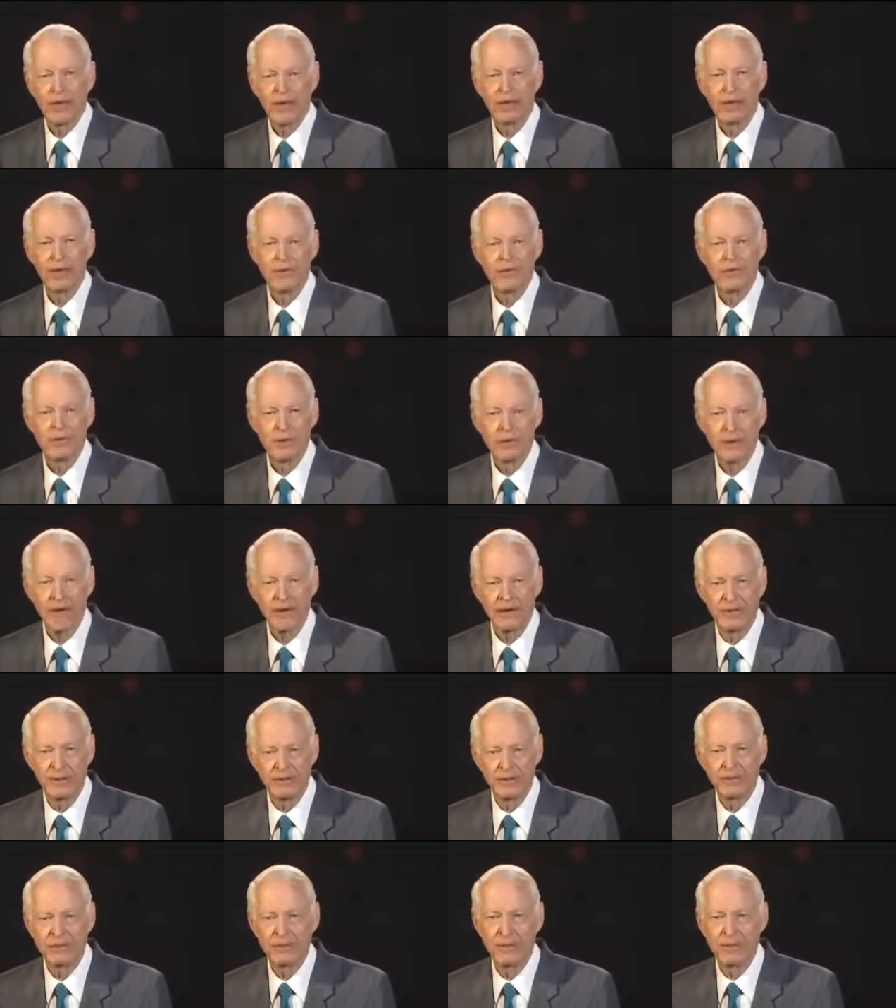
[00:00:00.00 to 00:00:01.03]
And here's the
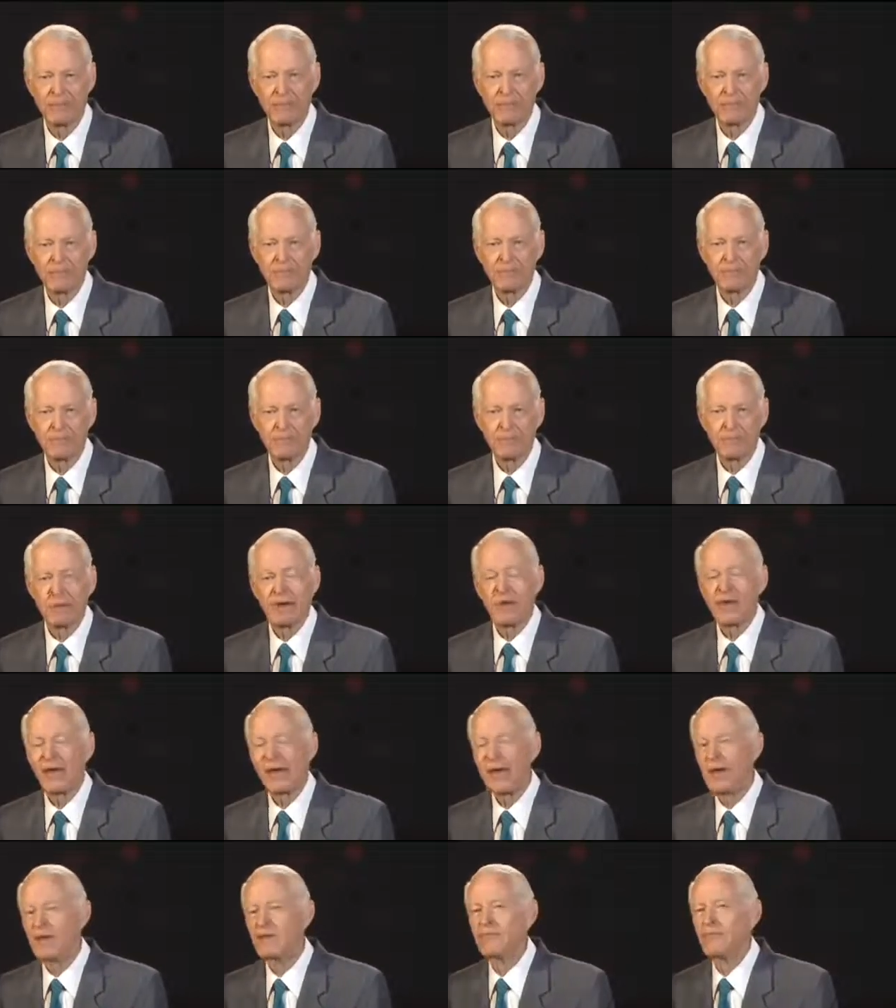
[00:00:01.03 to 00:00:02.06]
manuscript."
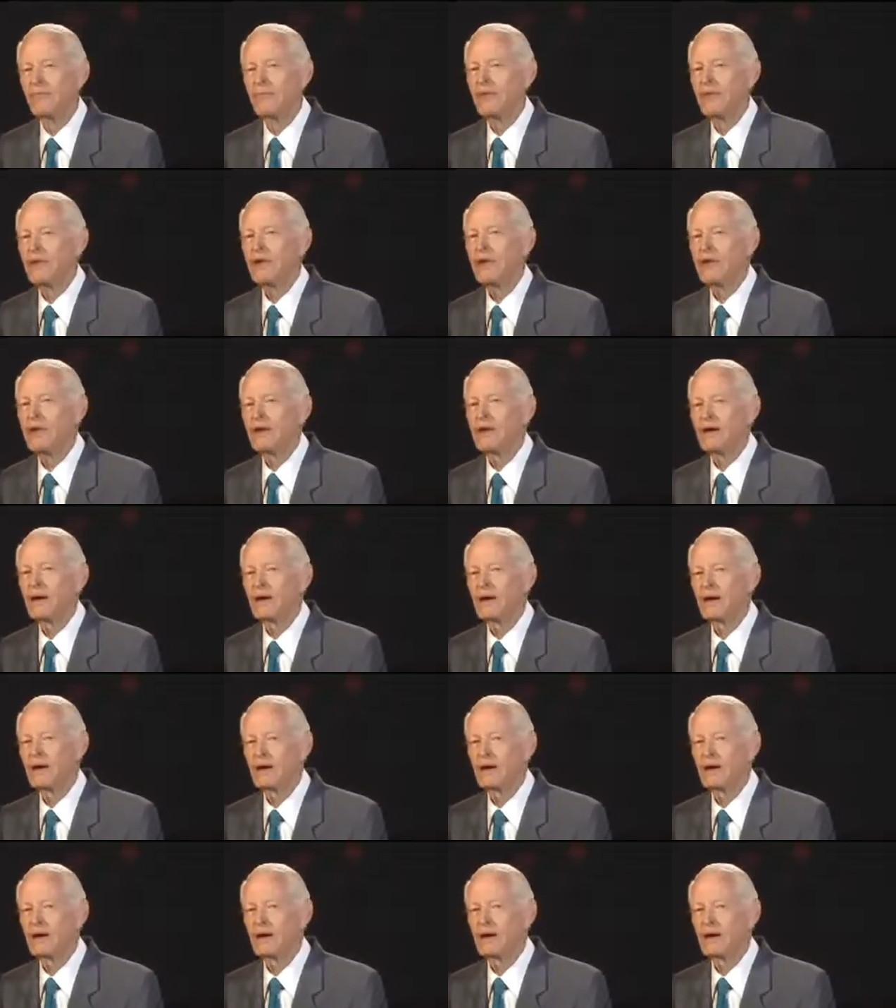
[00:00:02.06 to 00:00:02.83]
Every